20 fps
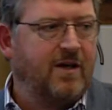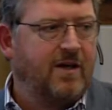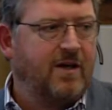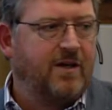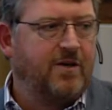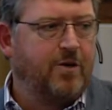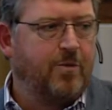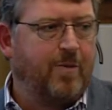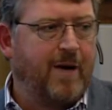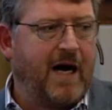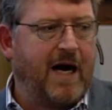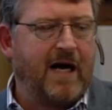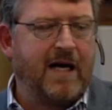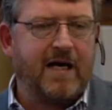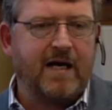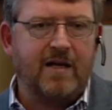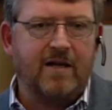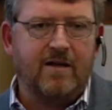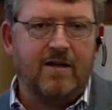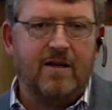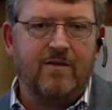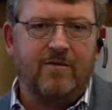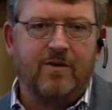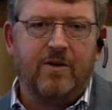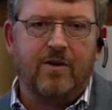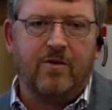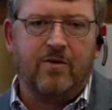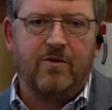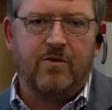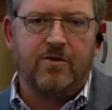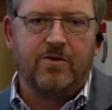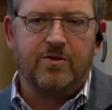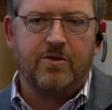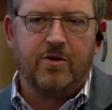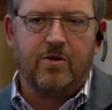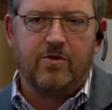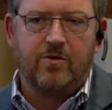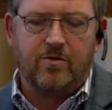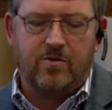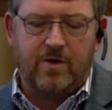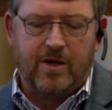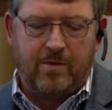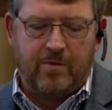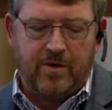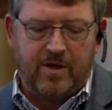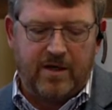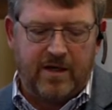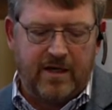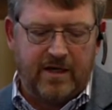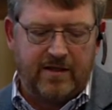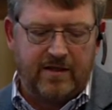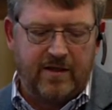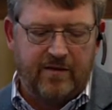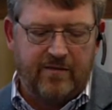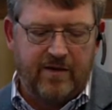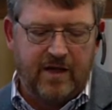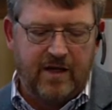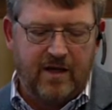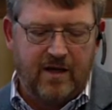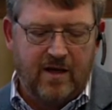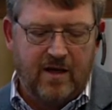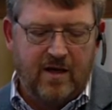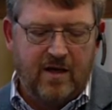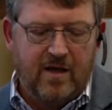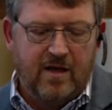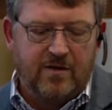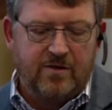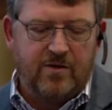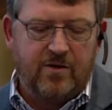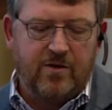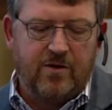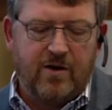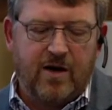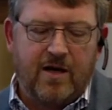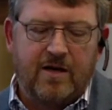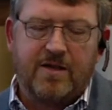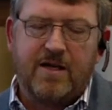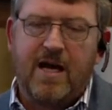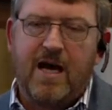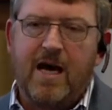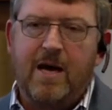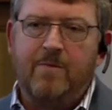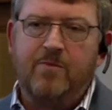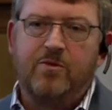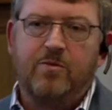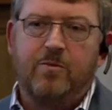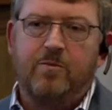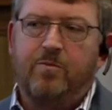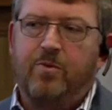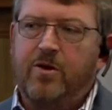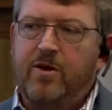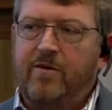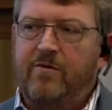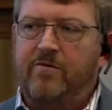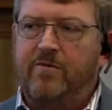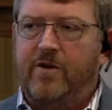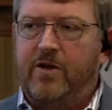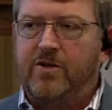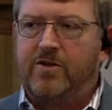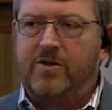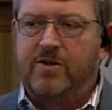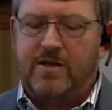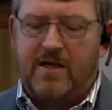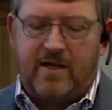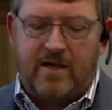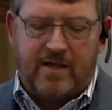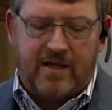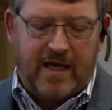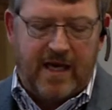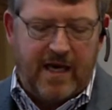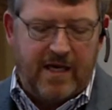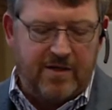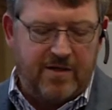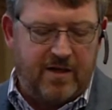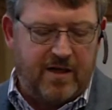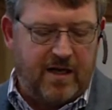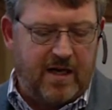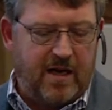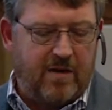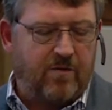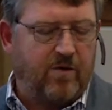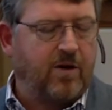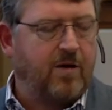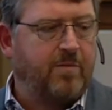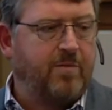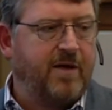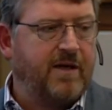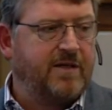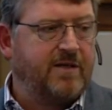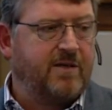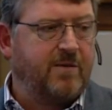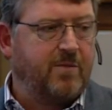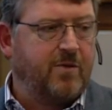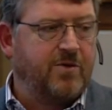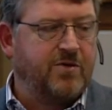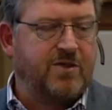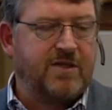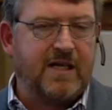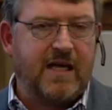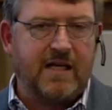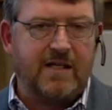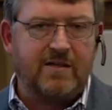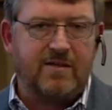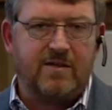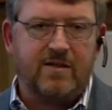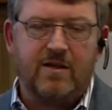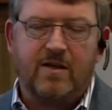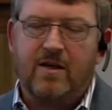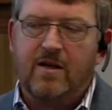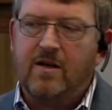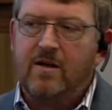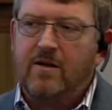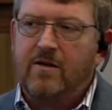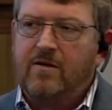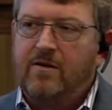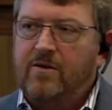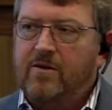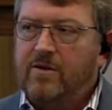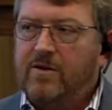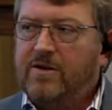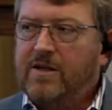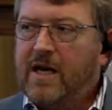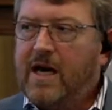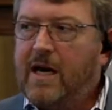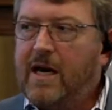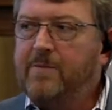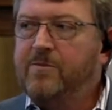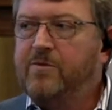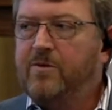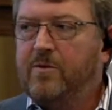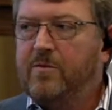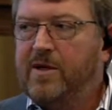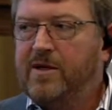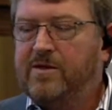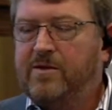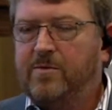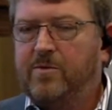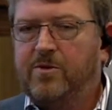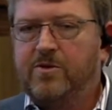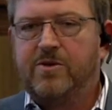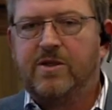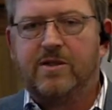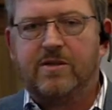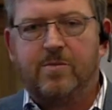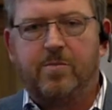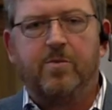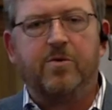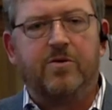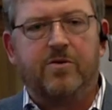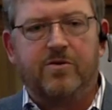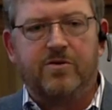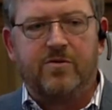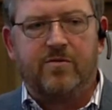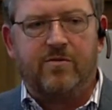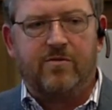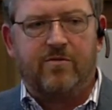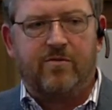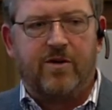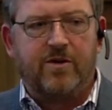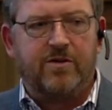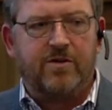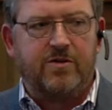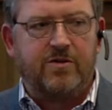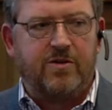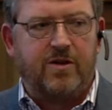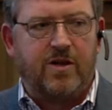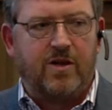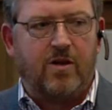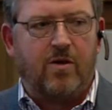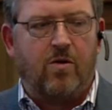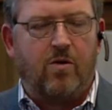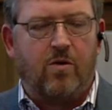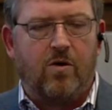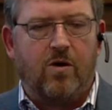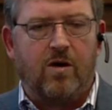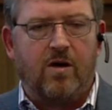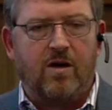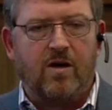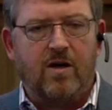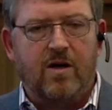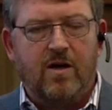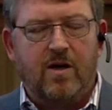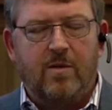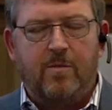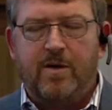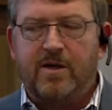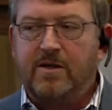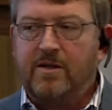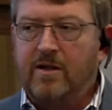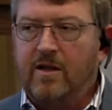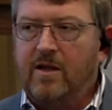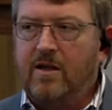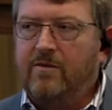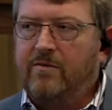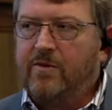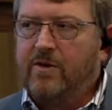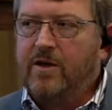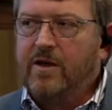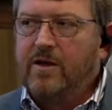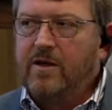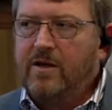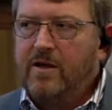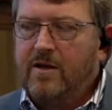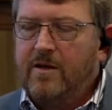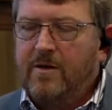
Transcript: in your pocket even though there's no network connectivity. So there are times when putting functions out at the edge of the network makes the most sense. There are times when it makes the most sense to put those functions in the core by delivering